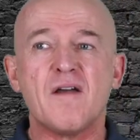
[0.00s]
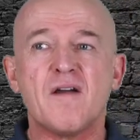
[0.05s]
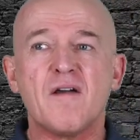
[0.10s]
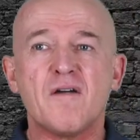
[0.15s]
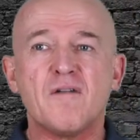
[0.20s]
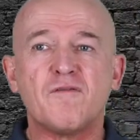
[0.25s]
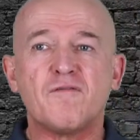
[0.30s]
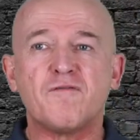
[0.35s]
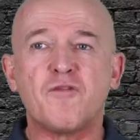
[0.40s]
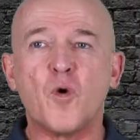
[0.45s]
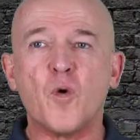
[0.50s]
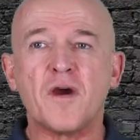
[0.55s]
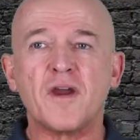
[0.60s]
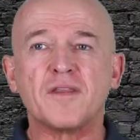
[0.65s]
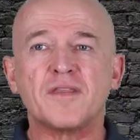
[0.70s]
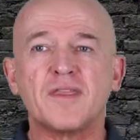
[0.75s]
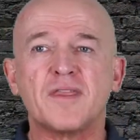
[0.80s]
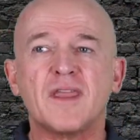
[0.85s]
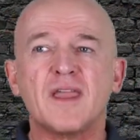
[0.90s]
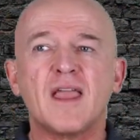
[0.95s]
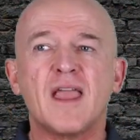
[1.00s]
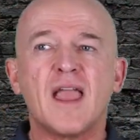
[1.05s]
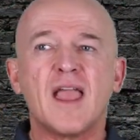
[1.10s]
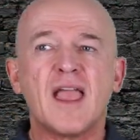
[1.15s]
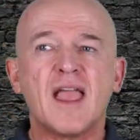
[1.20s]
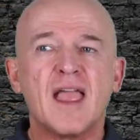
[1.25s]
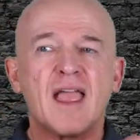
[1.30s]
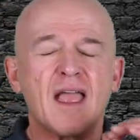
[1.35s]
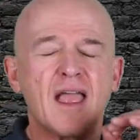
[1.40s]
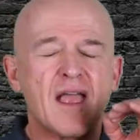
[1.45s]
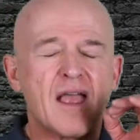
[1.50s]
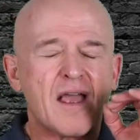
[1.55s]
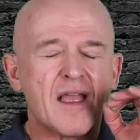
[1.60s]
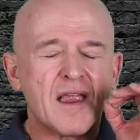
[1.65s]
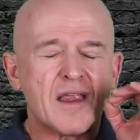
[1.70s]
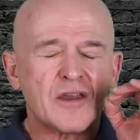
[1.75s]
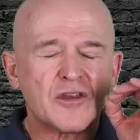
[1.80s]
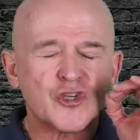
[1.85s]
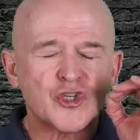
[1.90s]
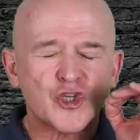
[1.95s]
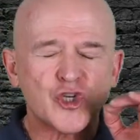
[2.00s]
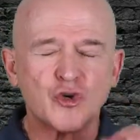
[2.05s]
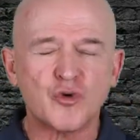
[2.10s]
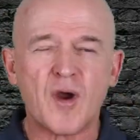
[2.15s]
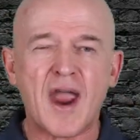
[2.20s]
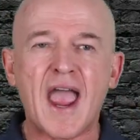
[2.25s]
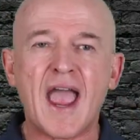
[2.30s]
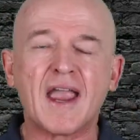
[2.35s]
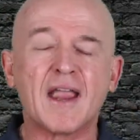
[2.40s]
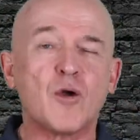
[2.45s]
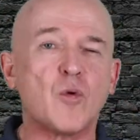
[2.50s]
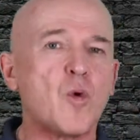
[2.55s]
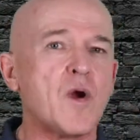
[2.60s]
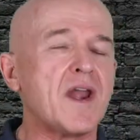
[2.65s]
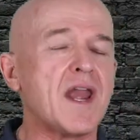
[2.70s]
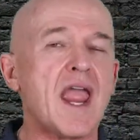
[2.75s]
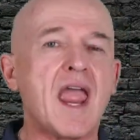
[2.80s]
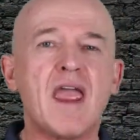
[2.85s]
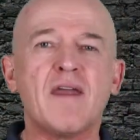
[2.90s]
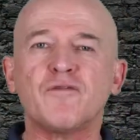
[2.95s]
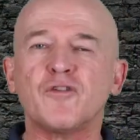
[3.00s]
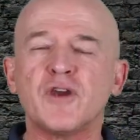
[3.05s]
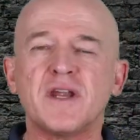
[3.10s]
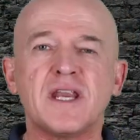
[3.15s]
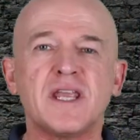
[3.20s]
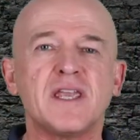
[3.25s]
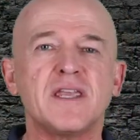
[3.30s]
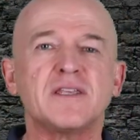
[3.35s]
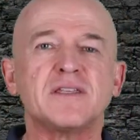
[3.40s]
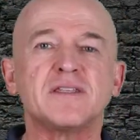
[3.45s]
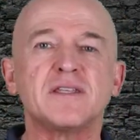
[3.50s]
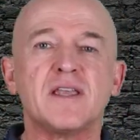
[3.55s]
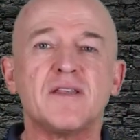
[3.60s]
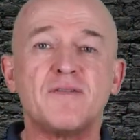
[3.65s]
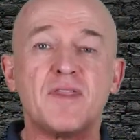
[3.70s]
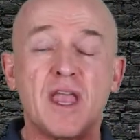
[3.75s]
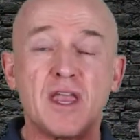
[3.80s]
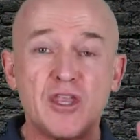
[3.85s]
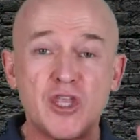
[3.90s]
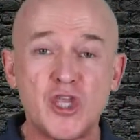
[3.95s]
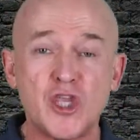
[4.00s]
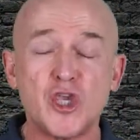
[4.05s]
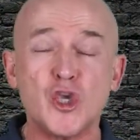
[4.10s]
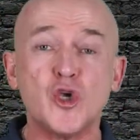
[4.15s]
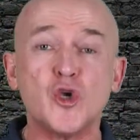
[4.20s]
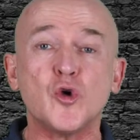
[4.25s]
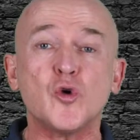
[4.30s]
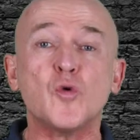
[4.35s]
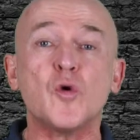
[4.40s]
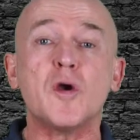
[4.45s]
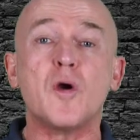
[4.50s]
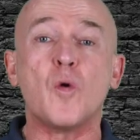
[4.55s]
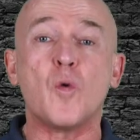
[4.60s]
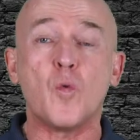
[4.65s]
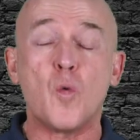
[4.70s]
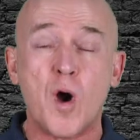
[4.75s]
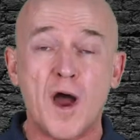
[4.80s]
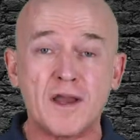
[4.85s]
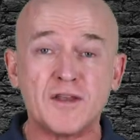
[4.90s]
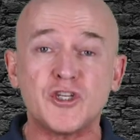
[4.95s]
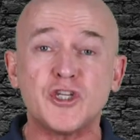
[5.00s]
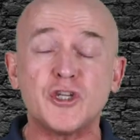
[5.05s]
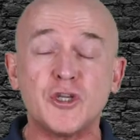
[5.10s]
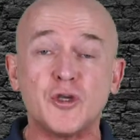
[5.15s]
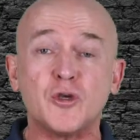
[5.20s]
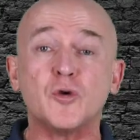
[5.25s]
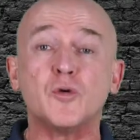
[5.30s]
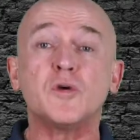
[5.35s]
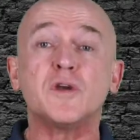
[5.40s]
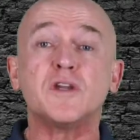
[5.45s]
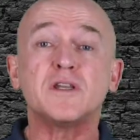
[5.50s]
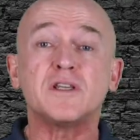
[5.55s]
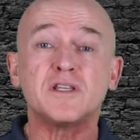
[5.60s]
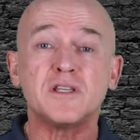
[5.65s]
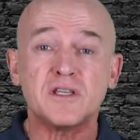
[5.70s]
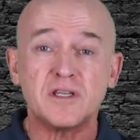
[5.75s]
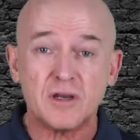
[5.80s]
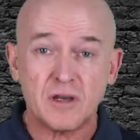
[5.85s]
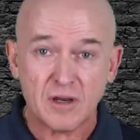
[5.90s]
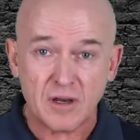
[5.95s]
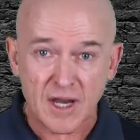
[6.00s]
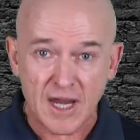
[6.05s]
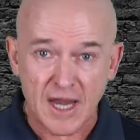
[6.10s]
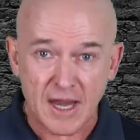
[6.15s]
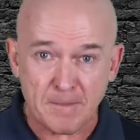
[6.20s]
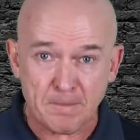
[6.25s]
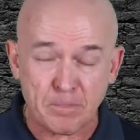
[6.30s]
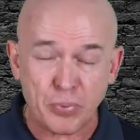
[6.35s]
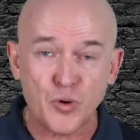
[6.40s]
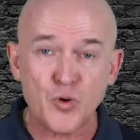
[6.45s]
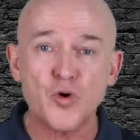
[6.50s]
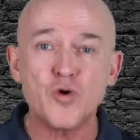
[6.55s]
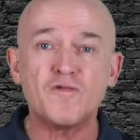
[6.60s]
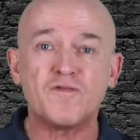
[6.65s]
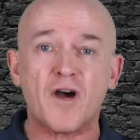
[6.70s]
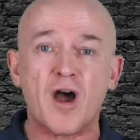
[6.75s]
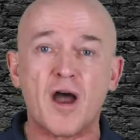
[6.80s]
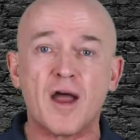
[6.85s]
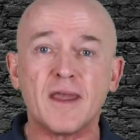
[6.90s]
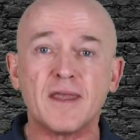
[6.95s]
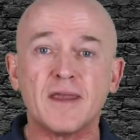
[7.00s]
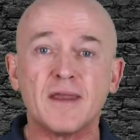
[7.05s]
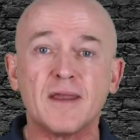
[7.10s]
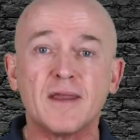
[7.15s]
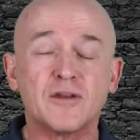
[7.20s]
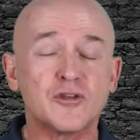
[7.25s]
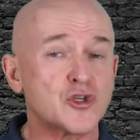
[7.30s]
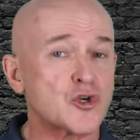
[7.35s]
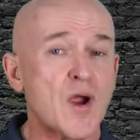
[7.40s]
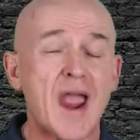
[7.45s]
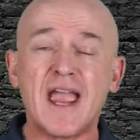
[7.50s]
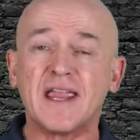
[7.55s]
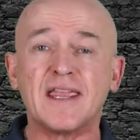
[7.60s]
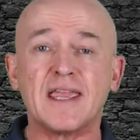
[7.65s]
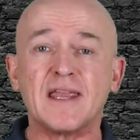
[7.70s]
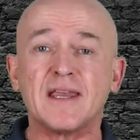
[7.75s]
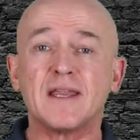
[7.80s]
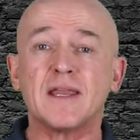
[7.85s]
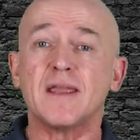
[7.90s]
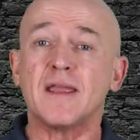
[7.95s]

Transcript: Fourth, track whatever it is that you want to improve on. Track it.